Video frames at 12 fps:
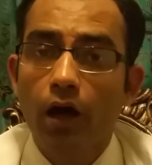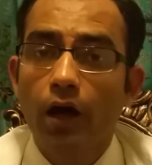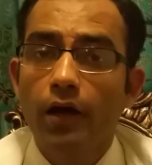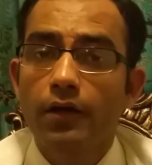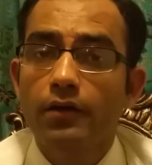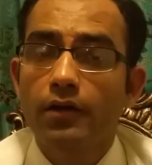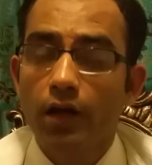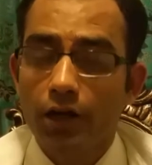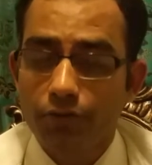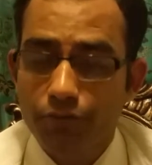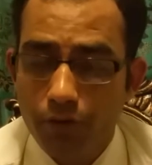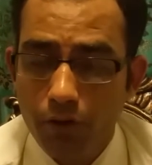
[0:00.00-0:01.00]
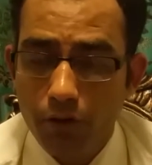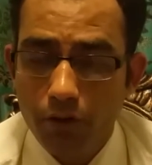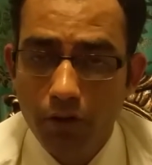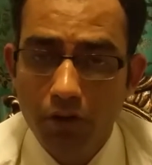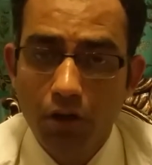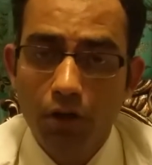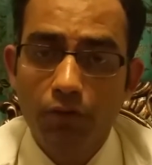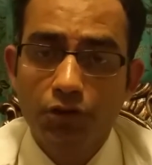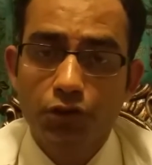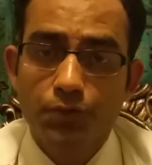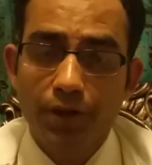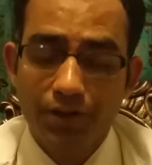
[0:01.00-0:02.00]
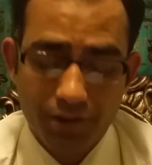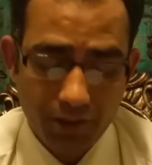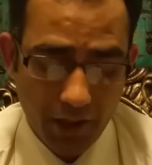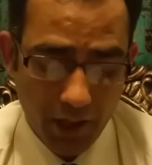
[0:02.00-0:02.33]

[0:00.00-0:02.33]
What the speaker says: And GLUT4, which is present